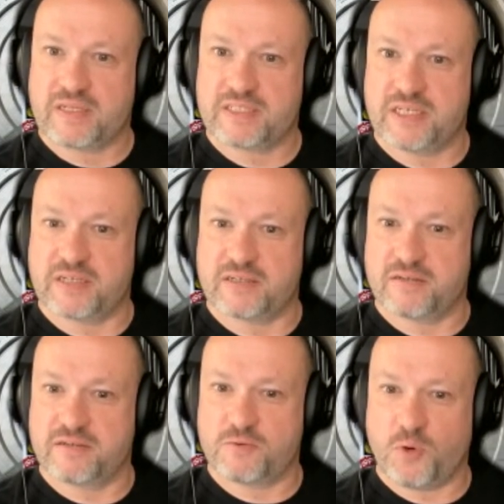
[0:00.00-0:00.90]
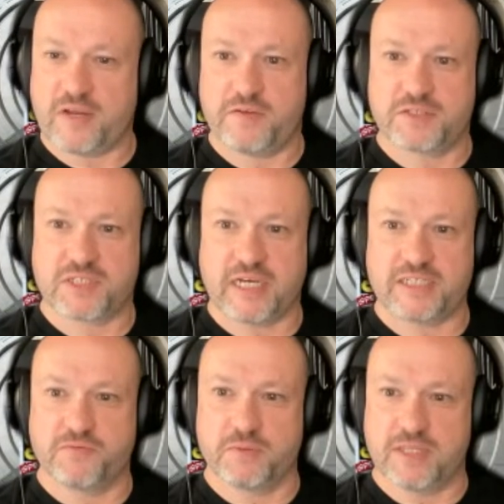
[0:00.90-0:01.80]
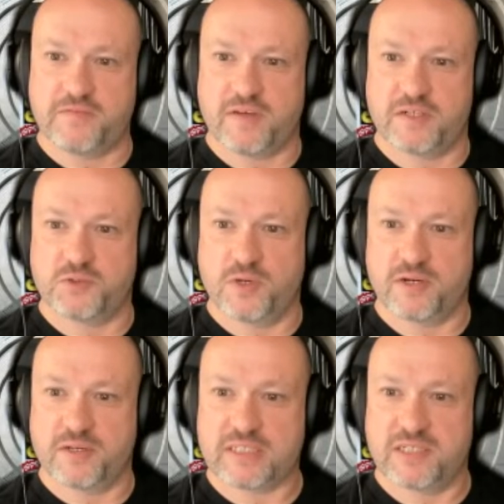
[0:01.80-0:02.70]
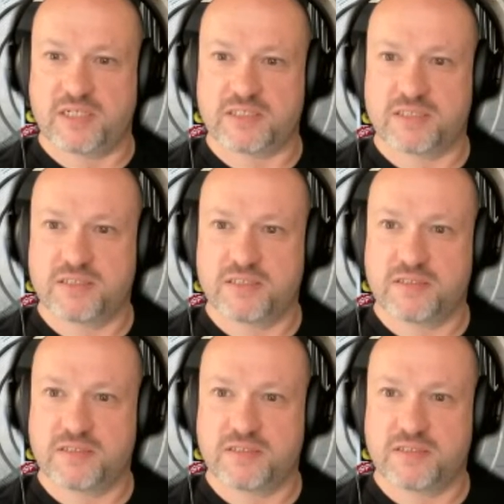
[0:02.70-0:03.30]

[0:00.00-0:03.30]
Seeing quite a few sighs of relief on Twitter. That's nice.